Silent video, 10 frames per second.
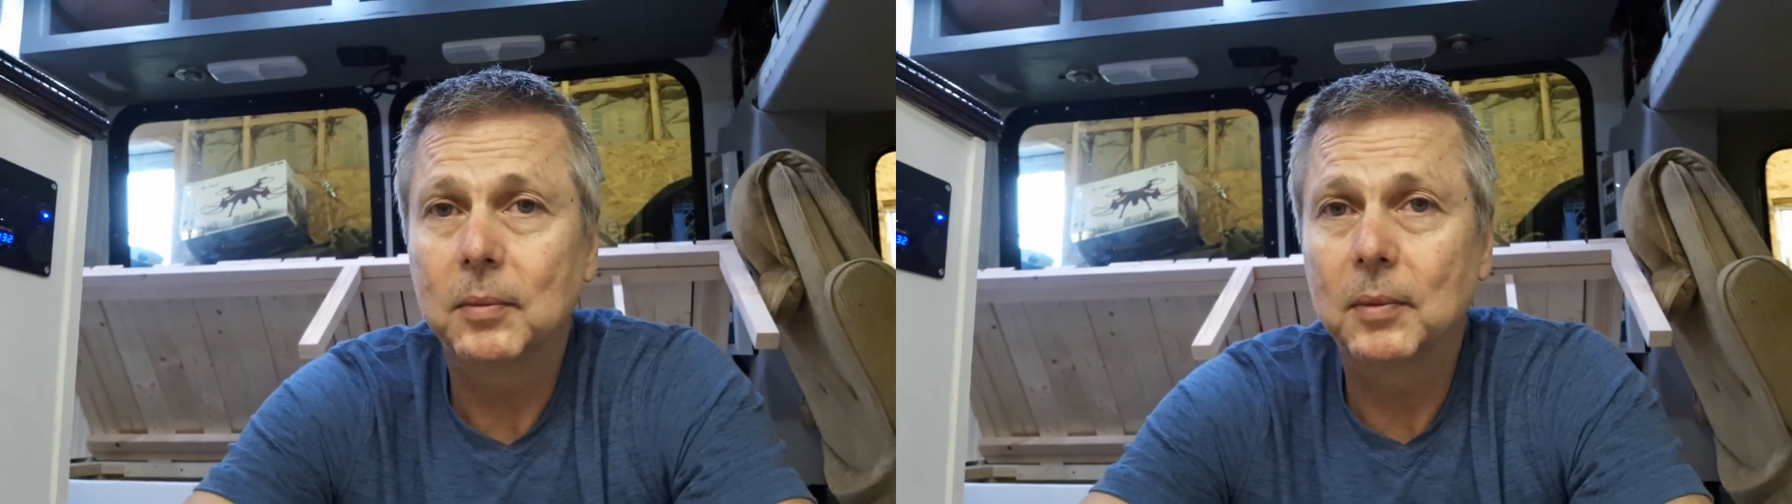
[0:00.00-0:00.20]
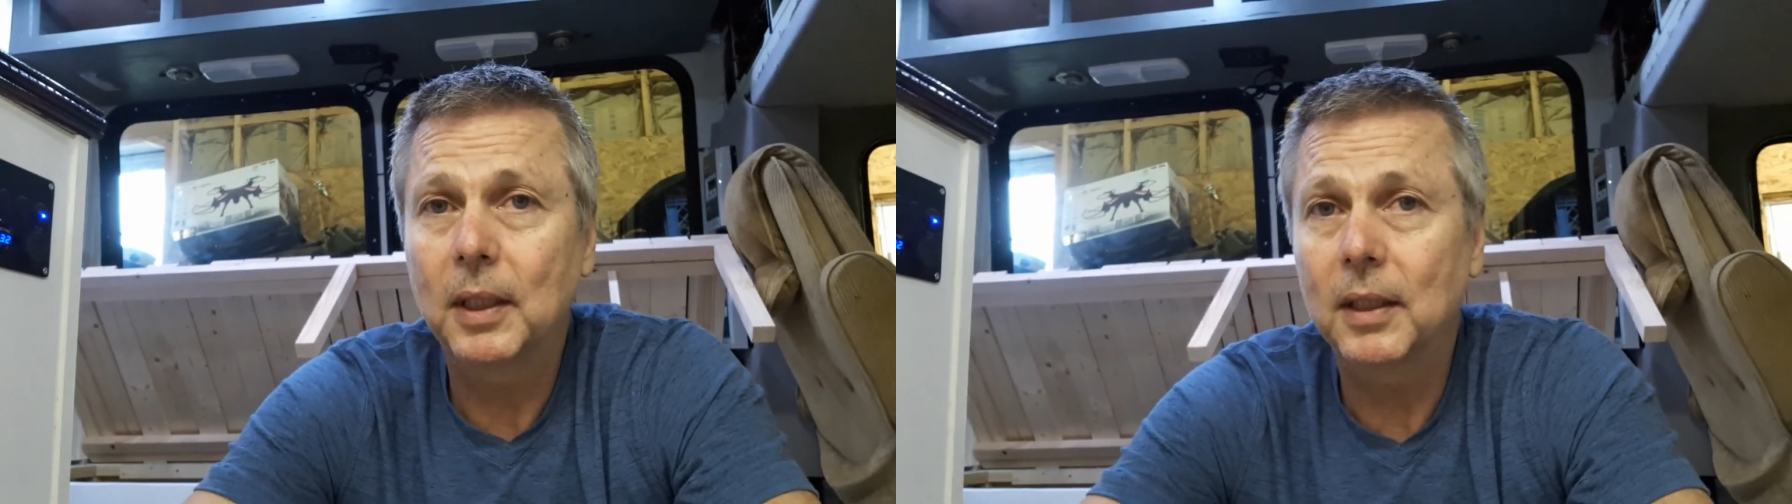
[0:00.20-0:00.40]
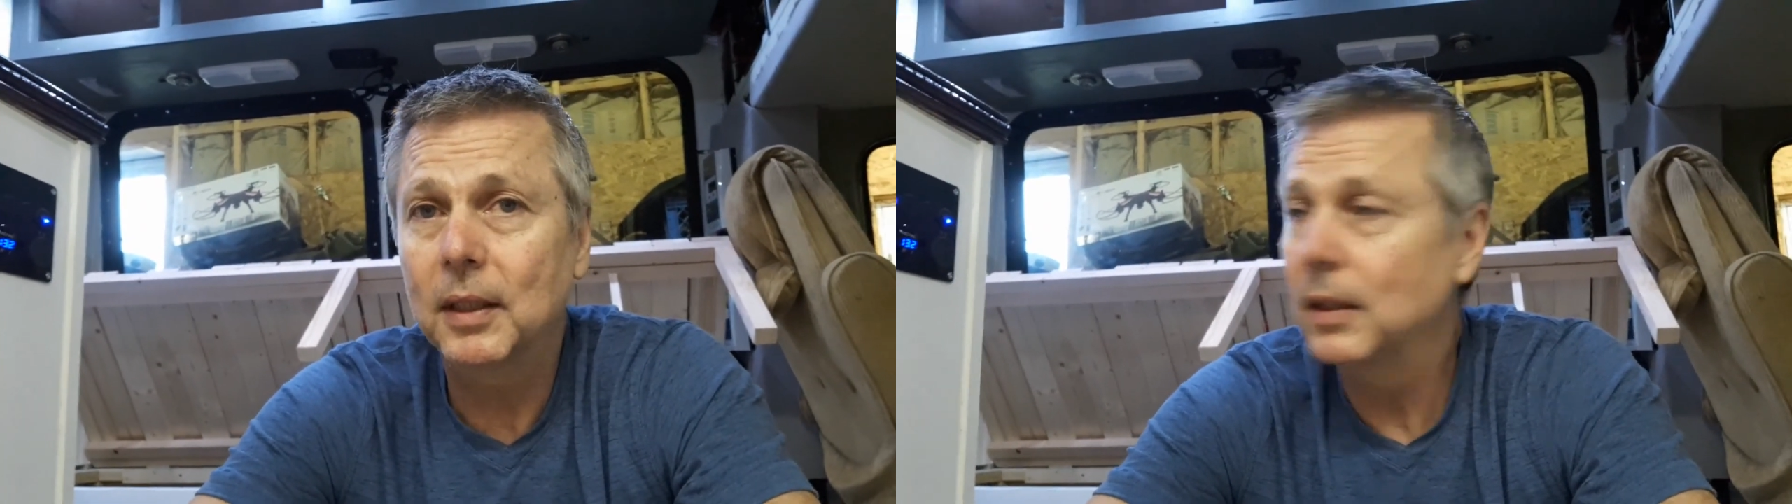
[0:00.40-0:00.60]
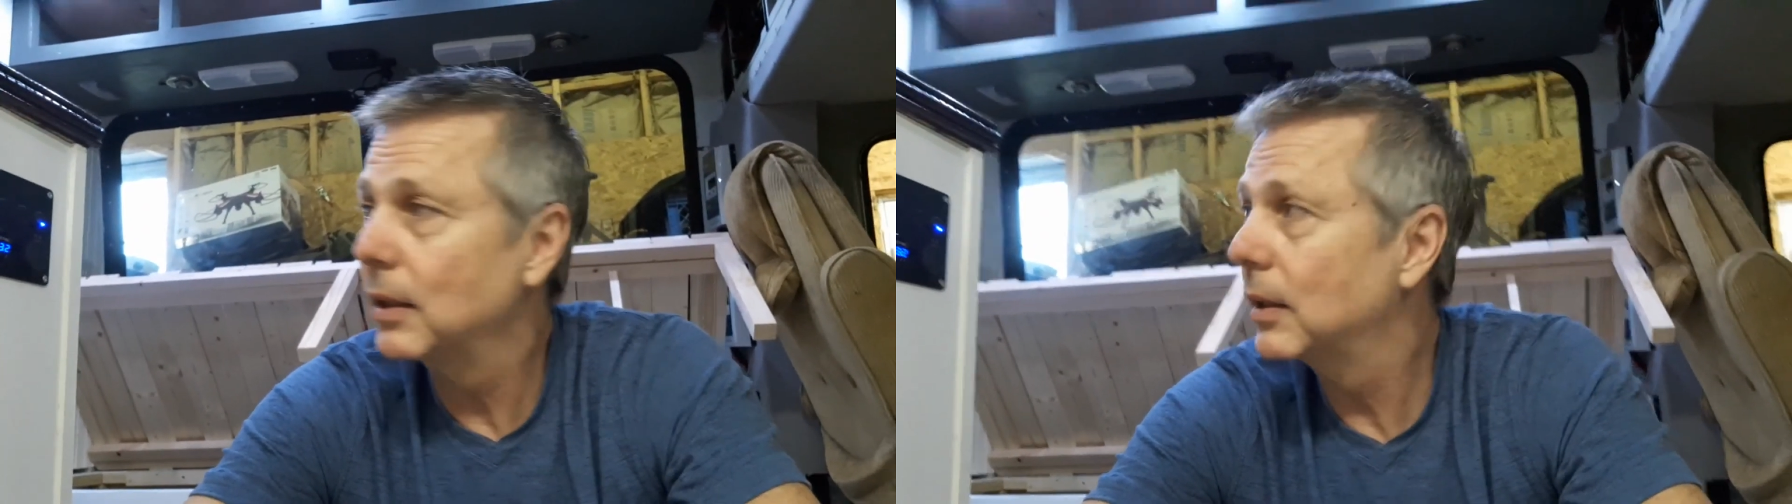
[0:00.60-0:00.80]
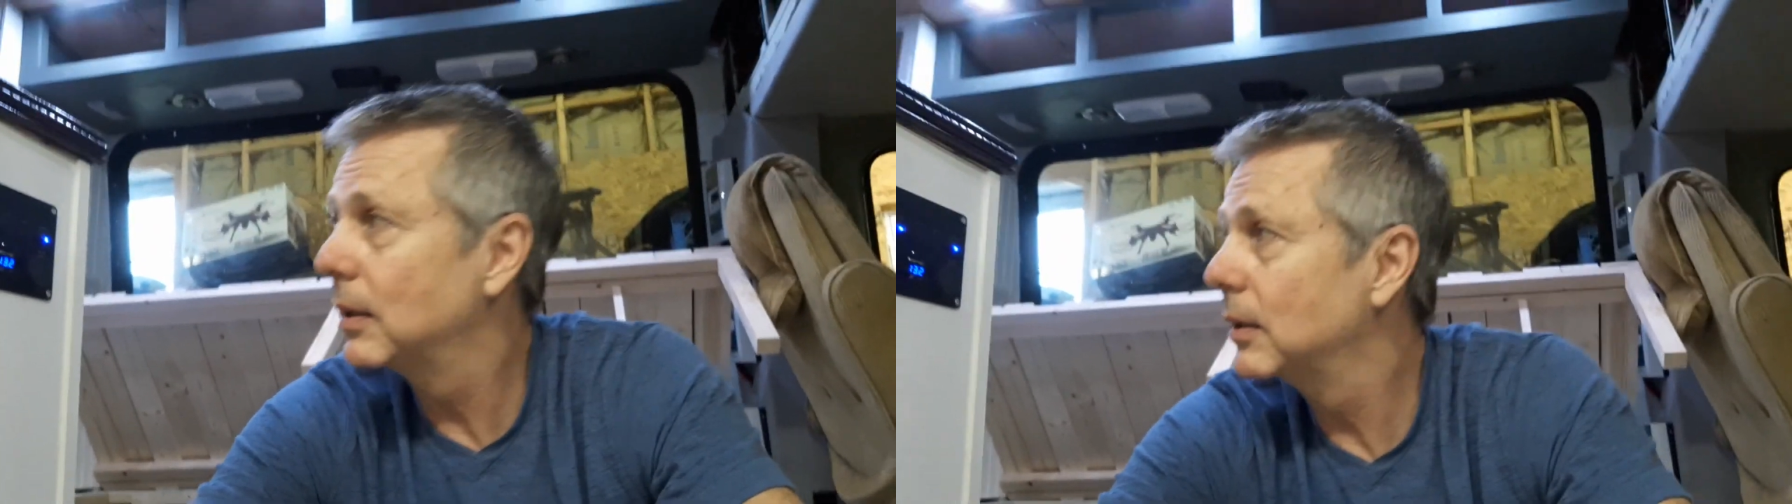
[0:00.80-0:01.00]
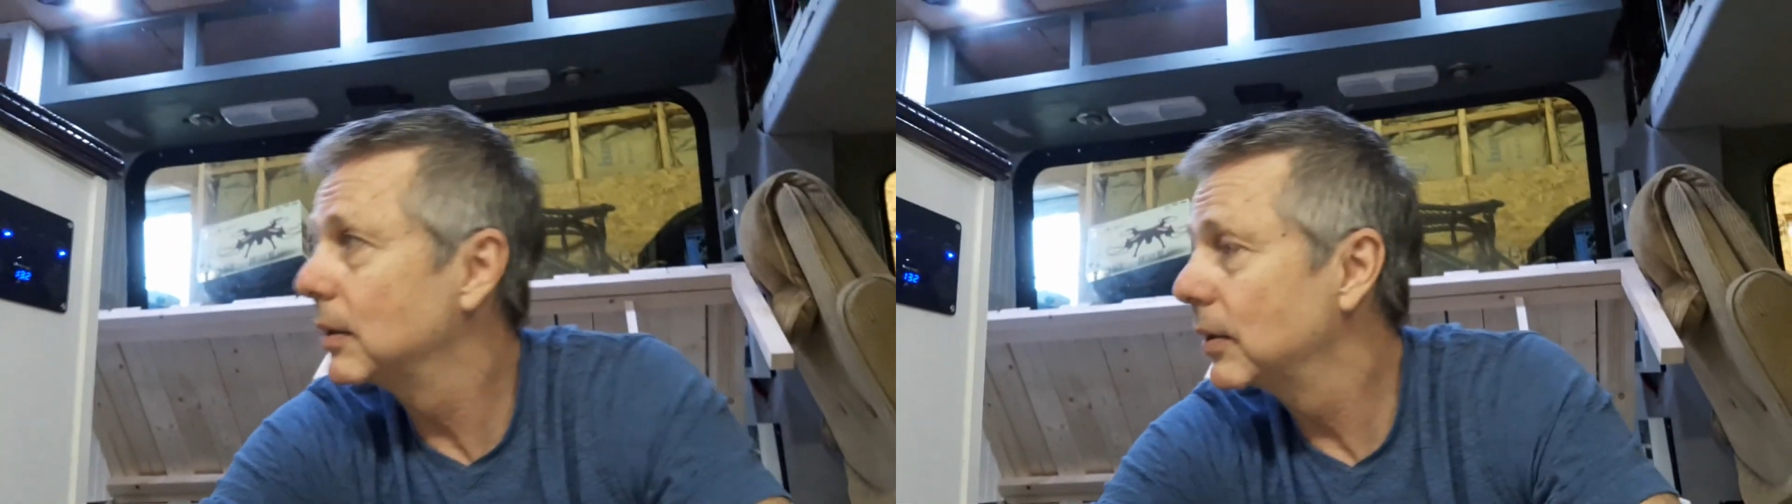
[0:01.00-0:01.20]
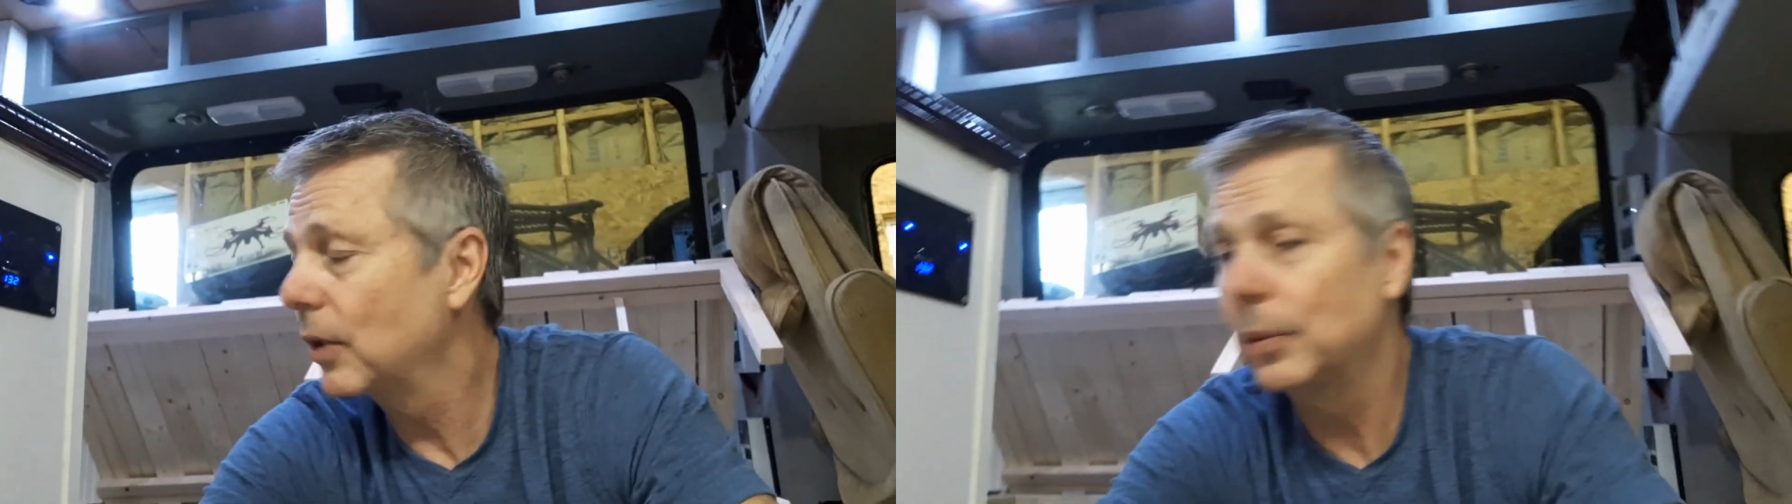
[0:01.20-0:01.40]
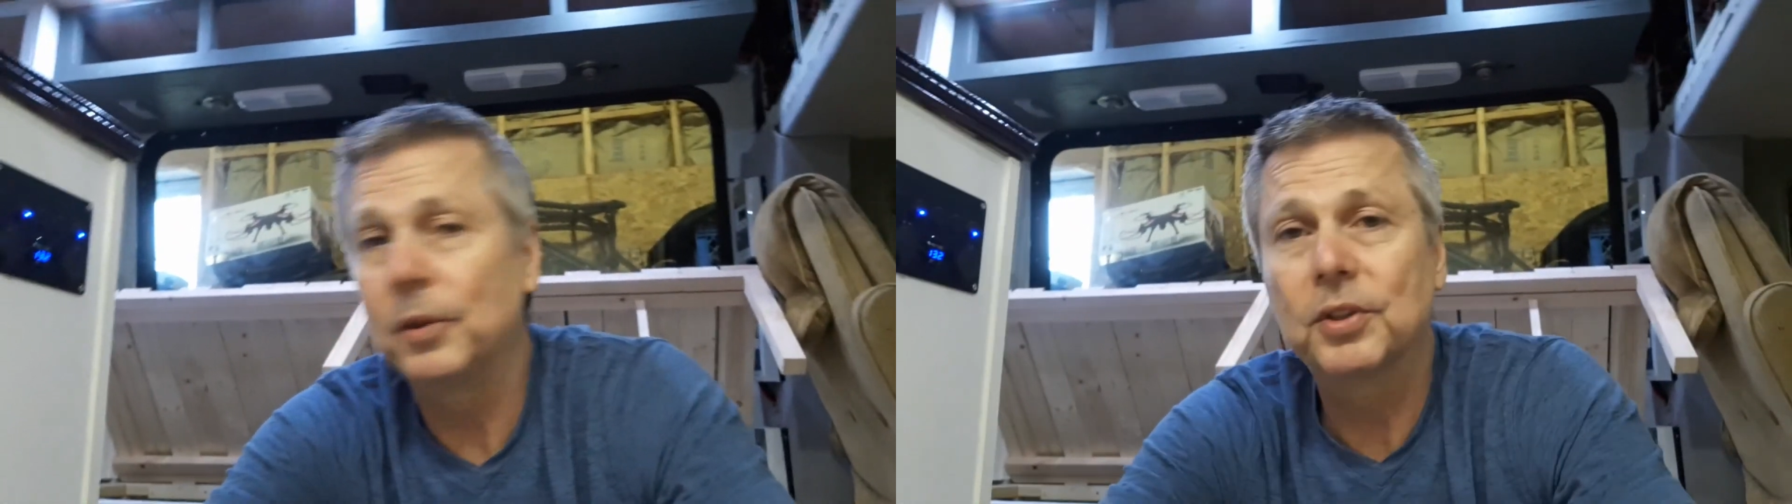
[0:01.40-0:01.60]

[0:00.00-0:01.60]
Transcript: my thermal